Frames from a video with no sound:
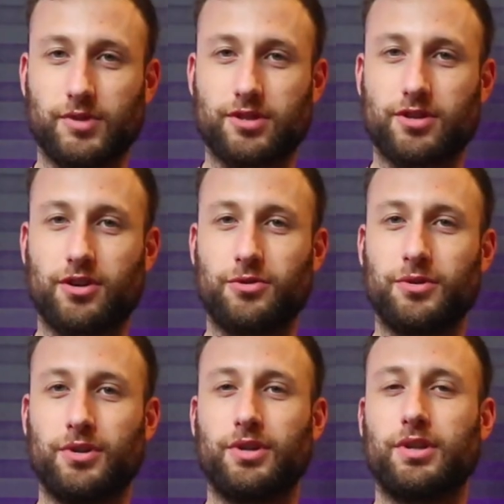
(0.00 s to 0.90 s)
So,
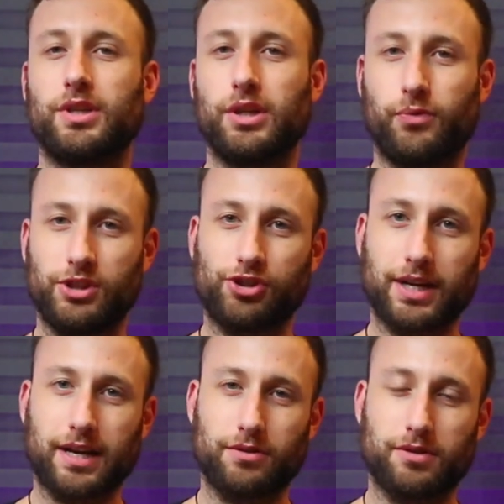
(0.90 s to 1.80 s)
if we
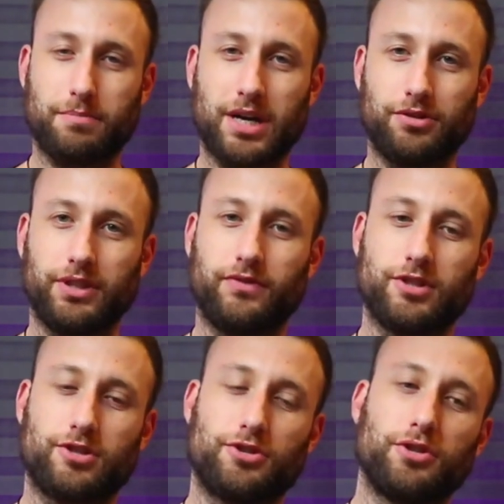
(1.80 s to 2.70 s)
check out the melody of
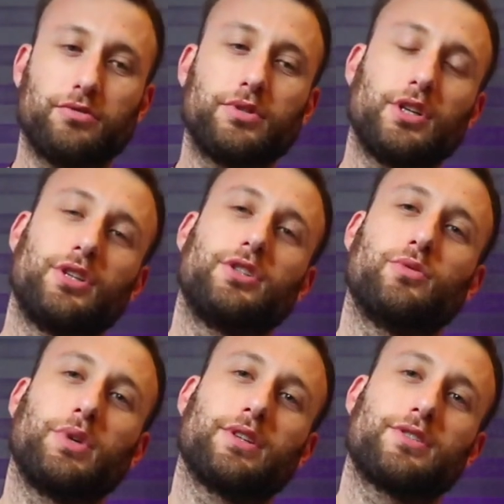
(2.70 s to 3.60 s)
this tune,
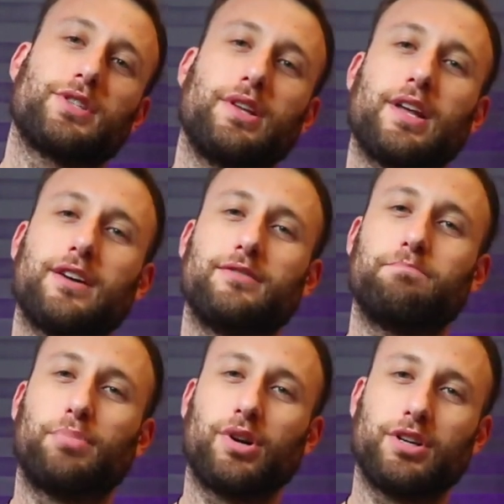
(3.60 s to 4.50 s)
we can see that
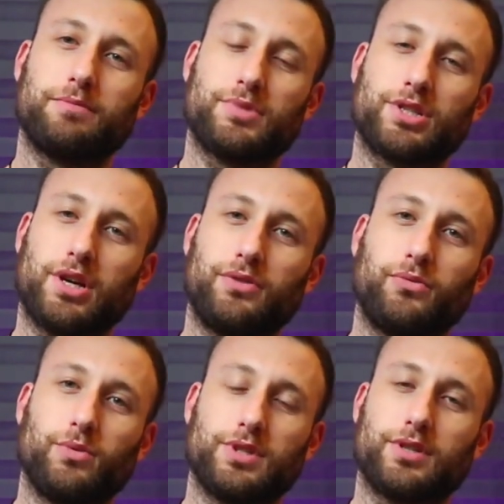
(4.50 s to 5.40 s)
Bird himself
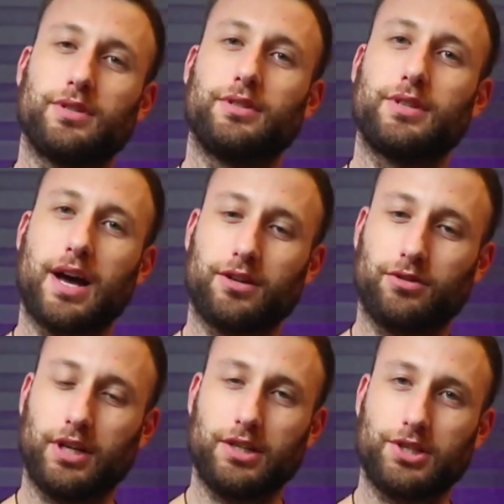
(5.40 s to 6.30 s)
was not
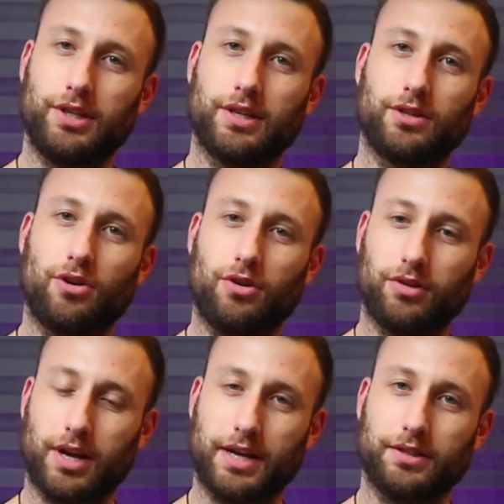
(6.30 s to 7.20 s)
lazy at
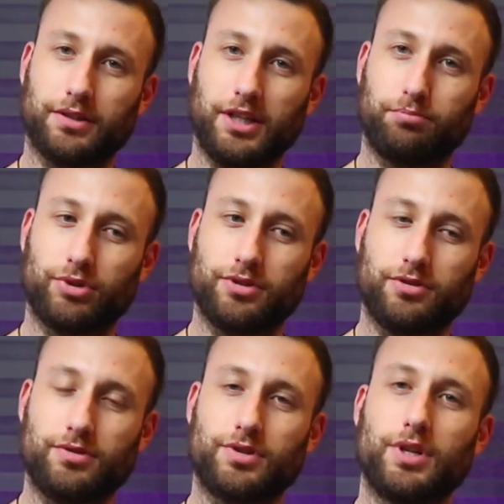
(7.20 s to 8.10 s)
all, and he
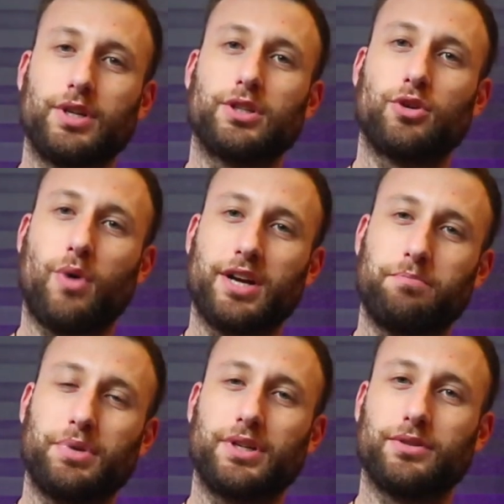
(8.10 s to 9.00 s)
produced quite a
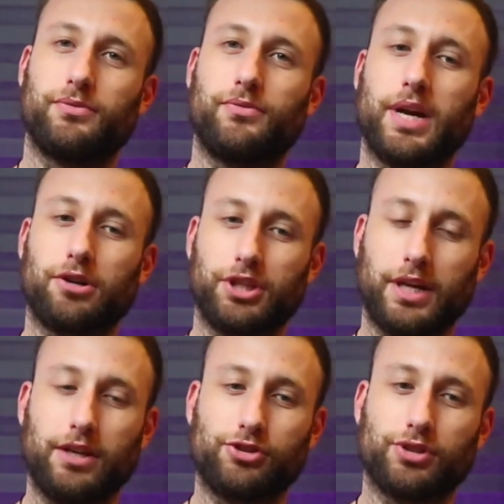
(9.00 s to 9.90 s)
bit of
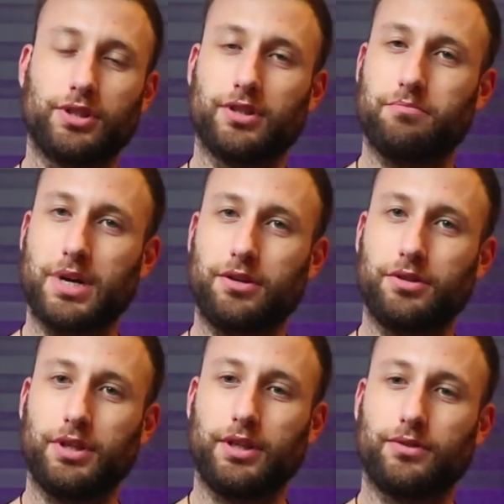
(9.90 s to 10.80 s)
variation in the
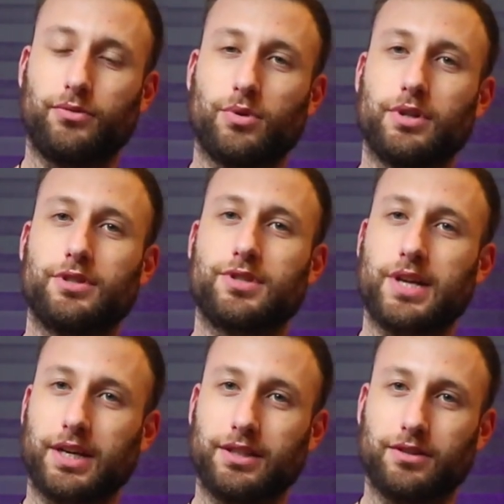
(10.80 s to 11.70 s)
melody for the
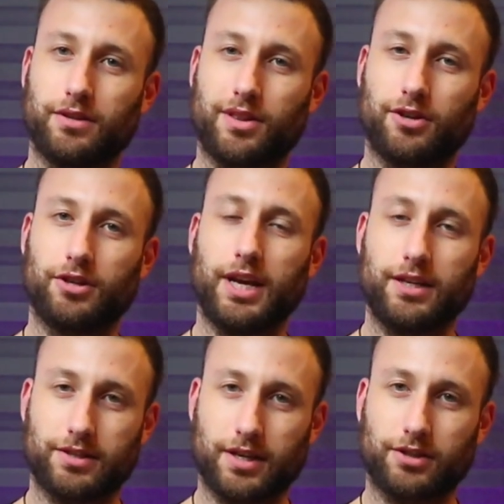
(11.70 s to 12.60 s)
second and third A
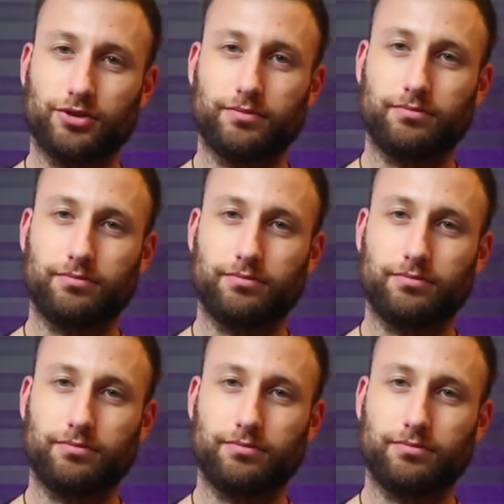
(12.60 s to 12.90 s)
section.